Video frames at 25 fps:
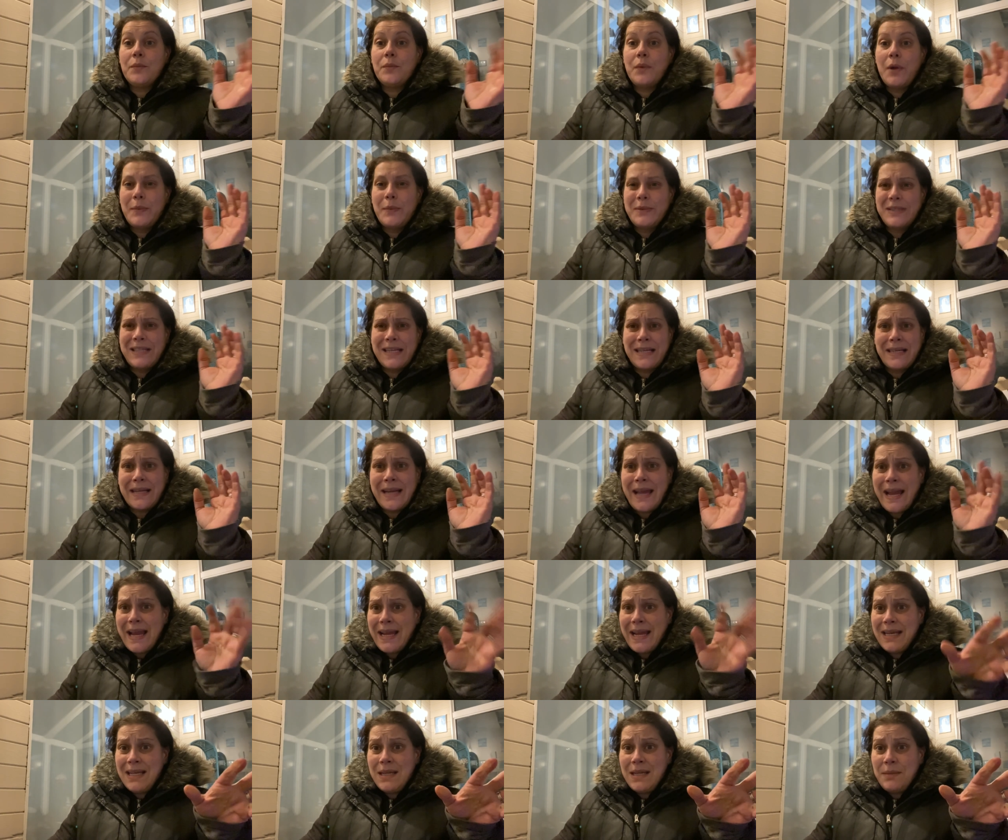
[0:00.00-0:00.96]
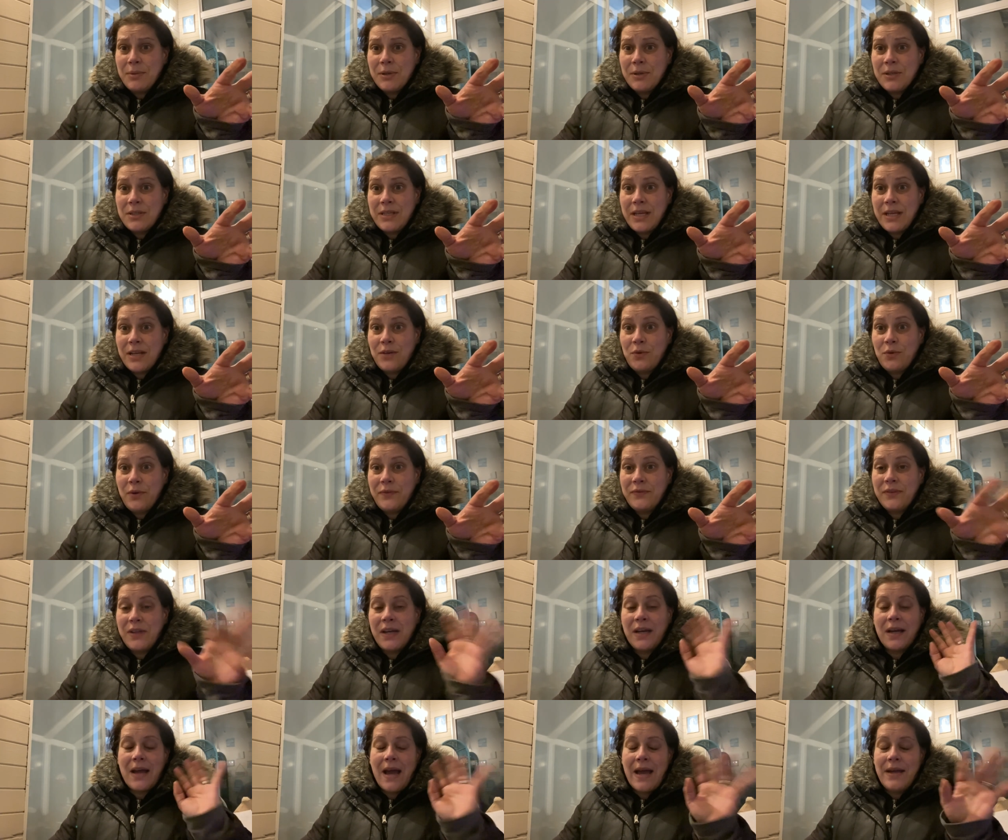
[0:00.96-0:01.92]
it was like a 80% off
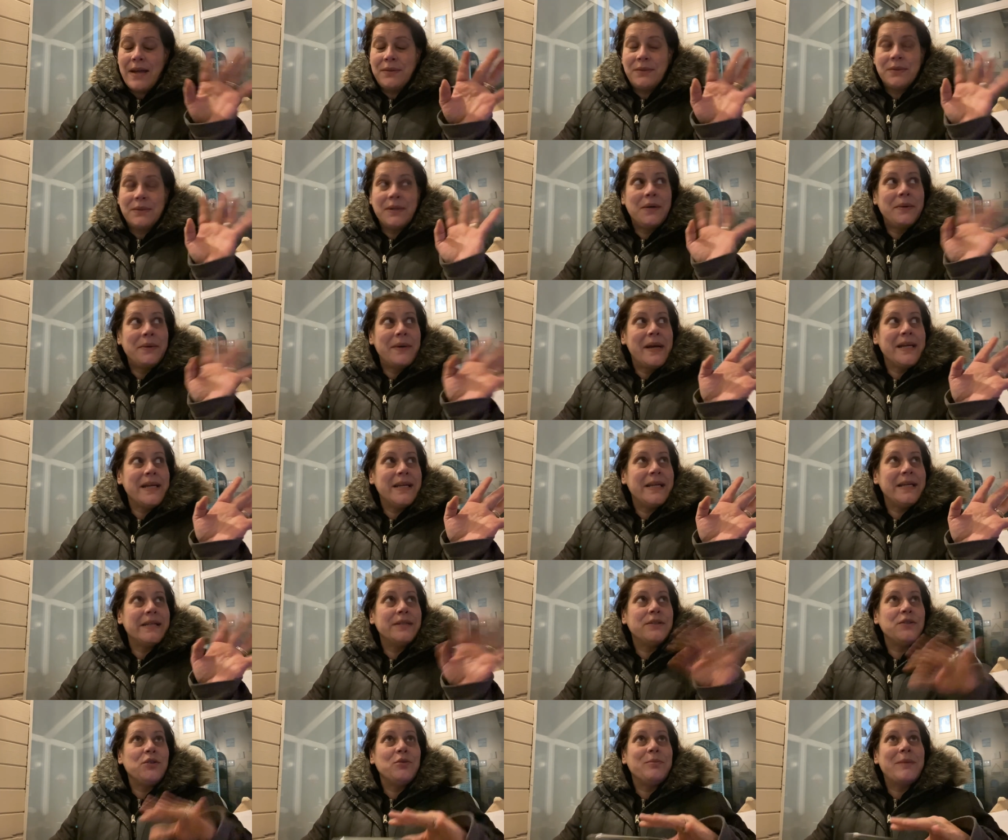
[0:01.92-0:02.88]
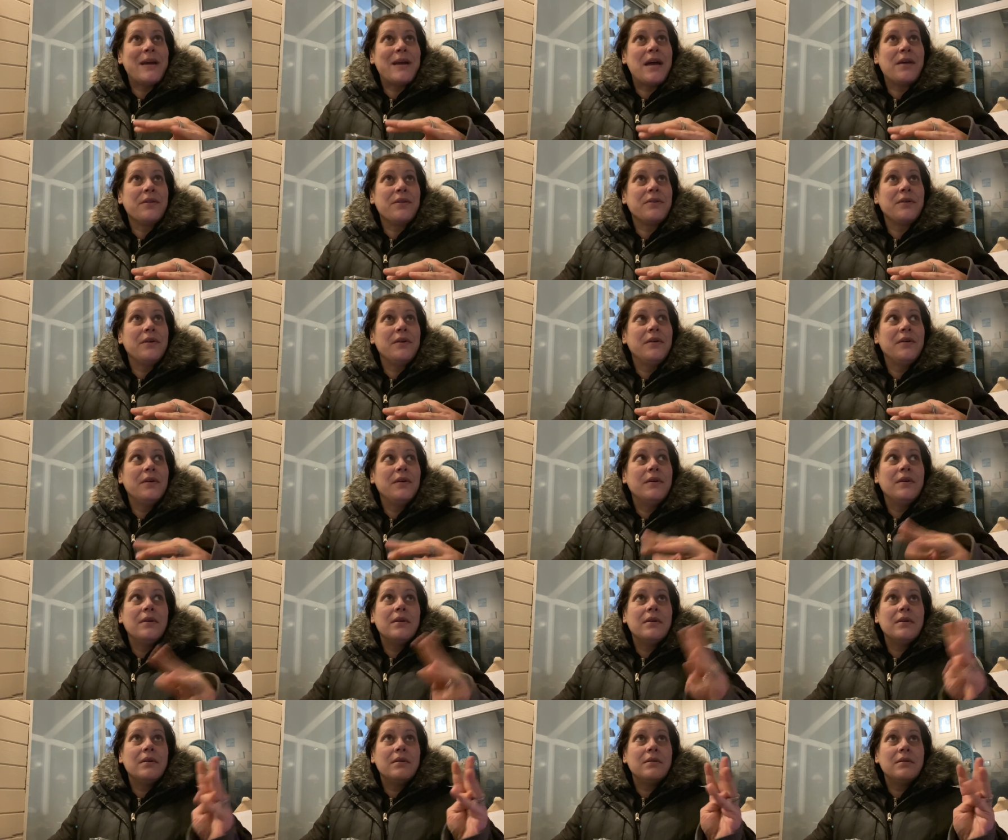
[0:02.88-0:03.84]
thing. I don't know. I can't do math.
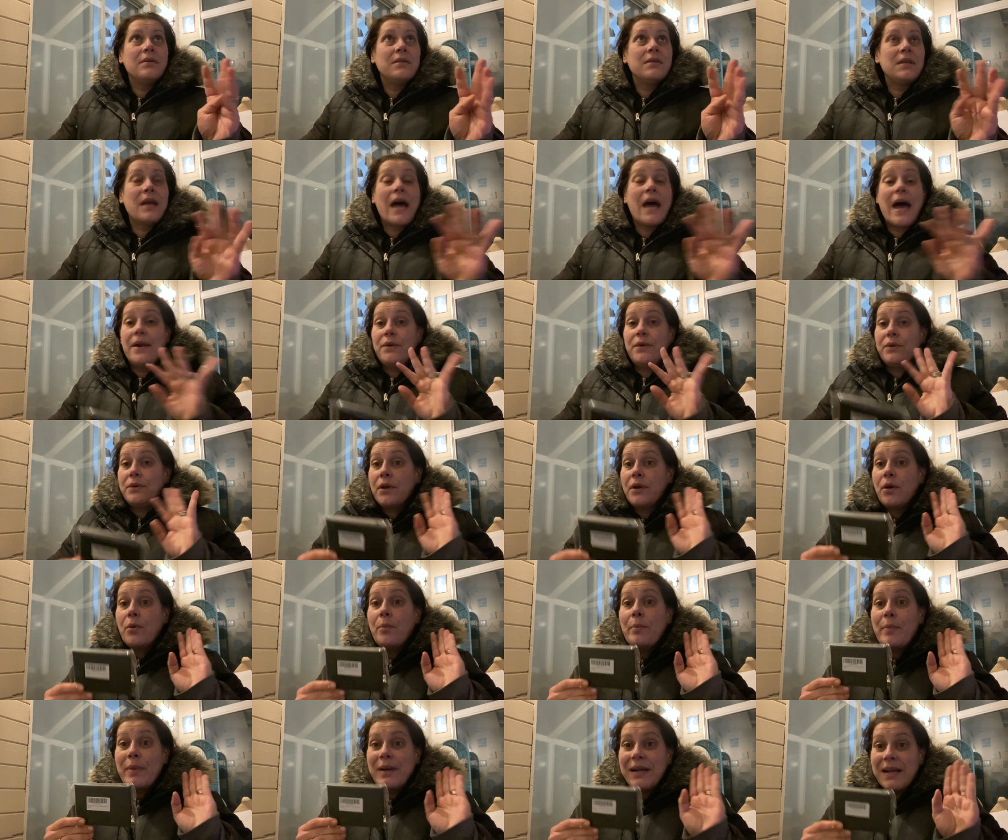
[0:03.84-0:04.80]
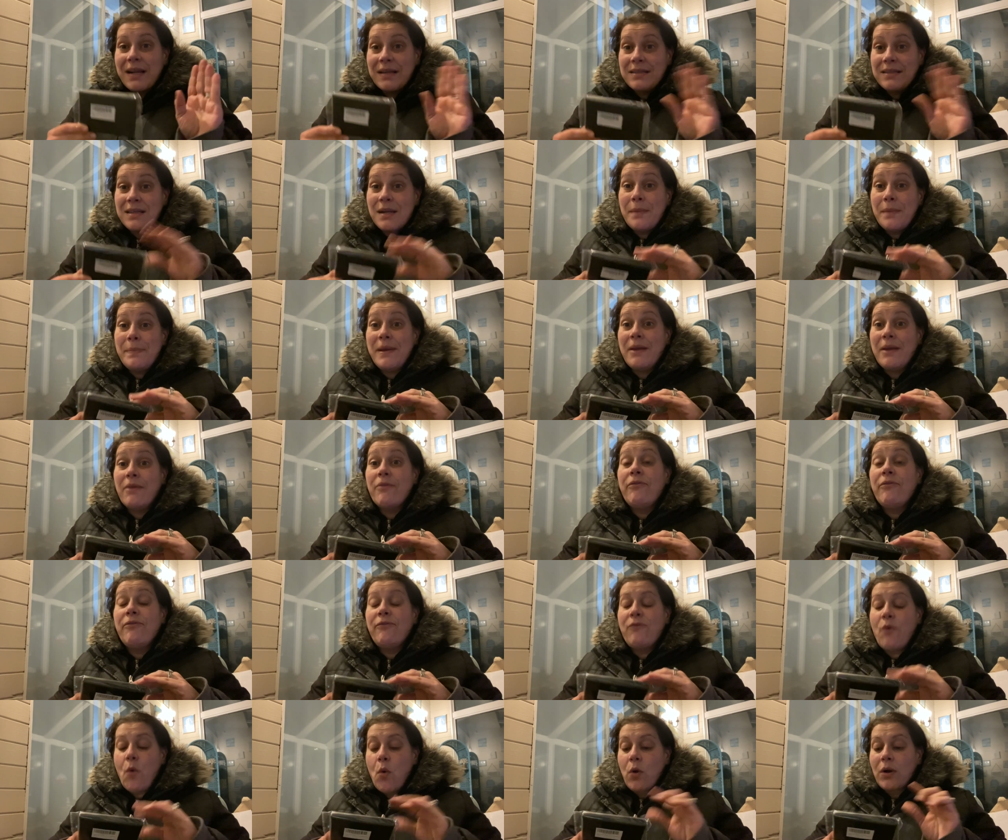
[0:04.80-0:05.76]
I don't know. But it ended up being
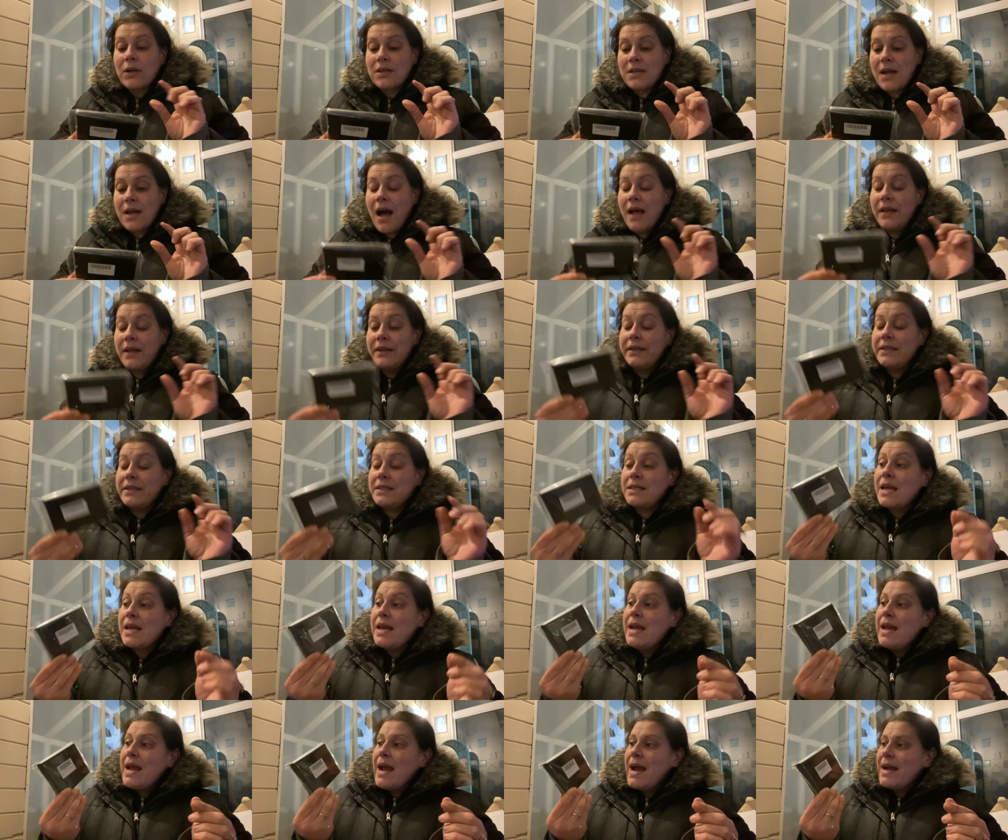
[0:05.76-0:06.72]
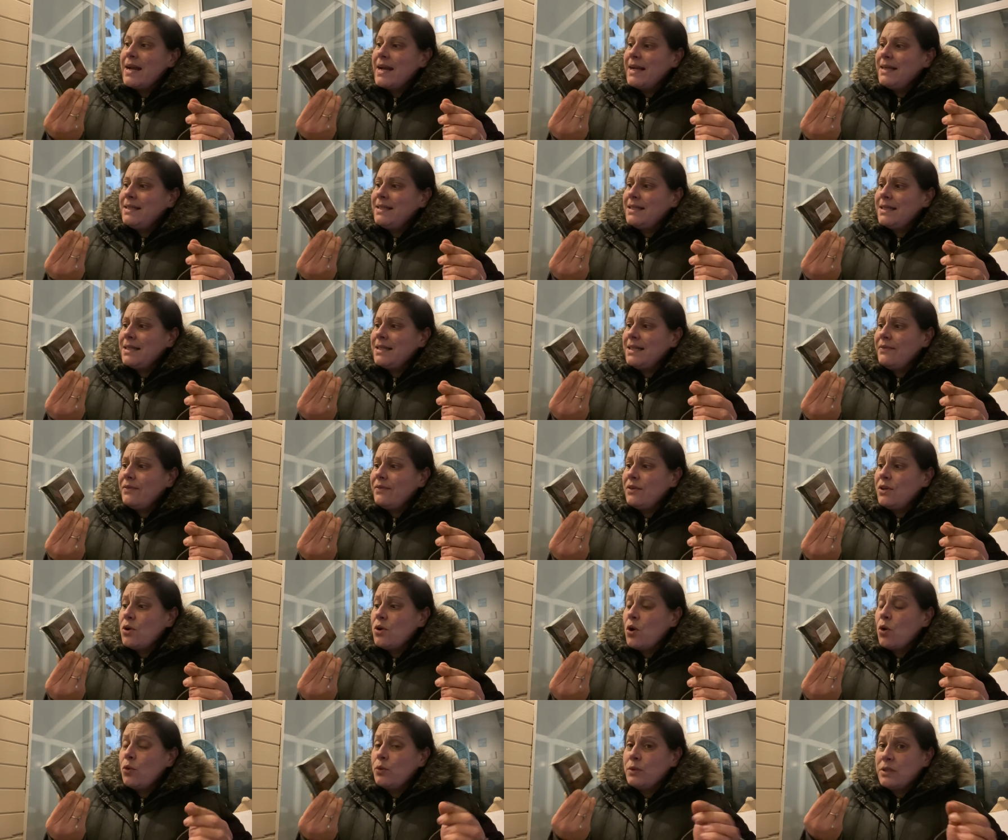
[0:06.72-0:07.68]
$4, and I didn't even
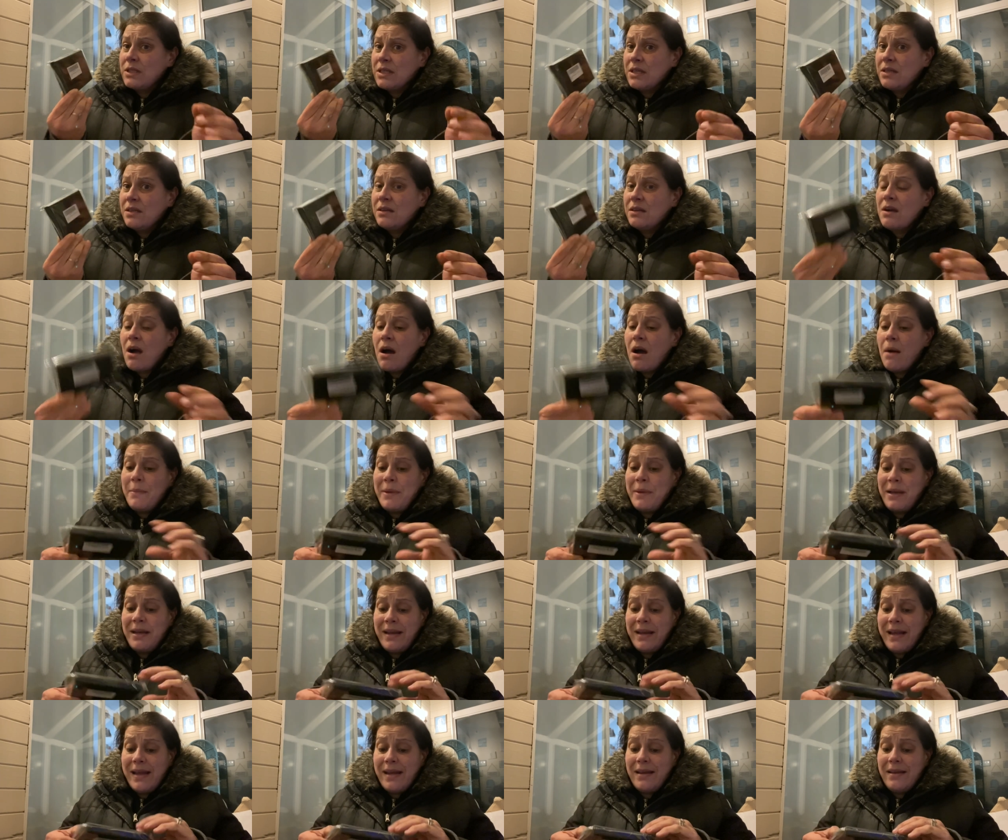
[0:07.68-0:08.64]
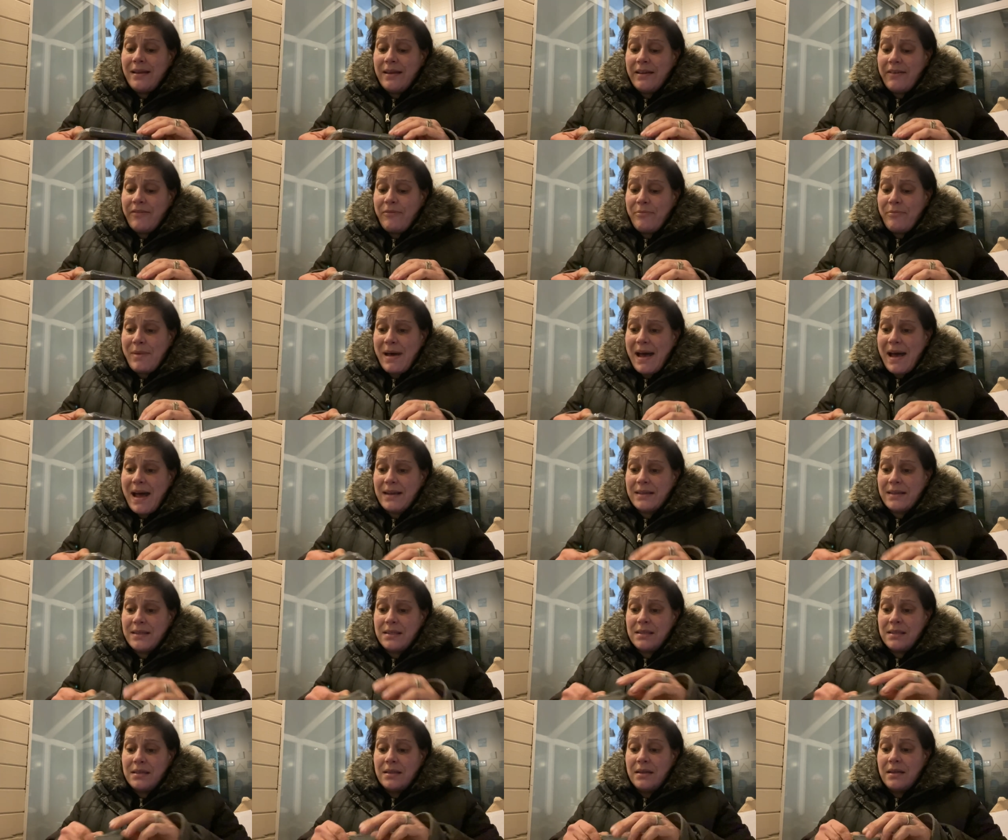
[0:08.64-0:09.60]
know it was going to come in a gift
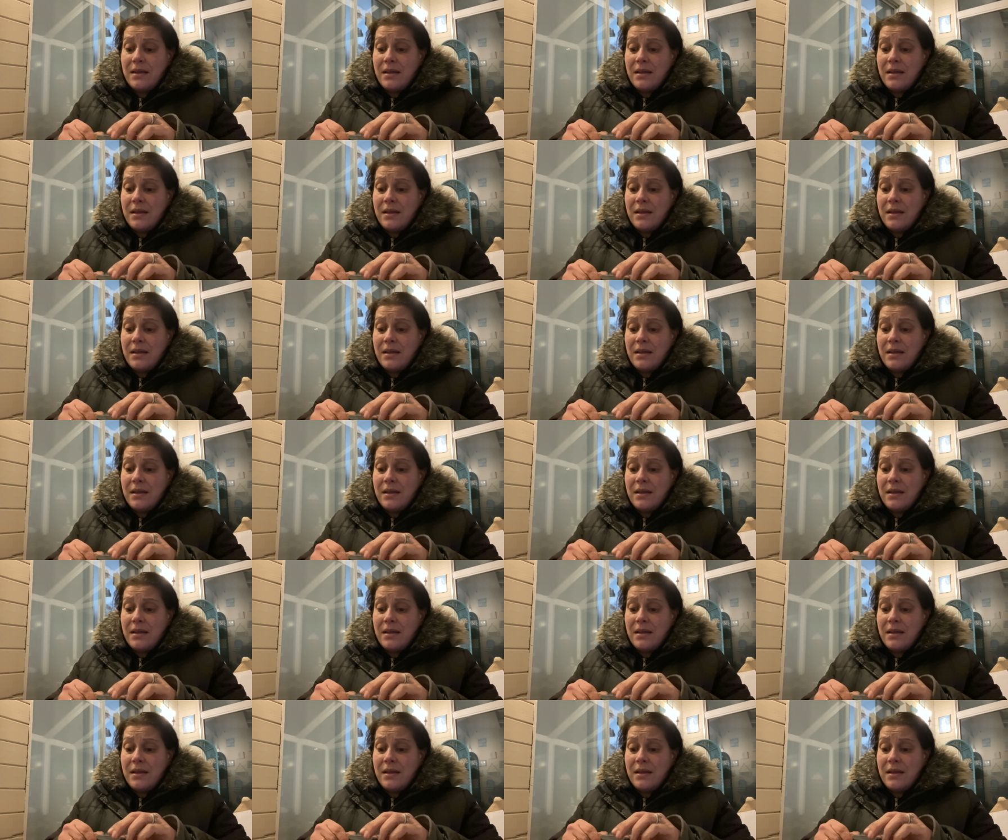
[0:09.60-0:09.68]
box.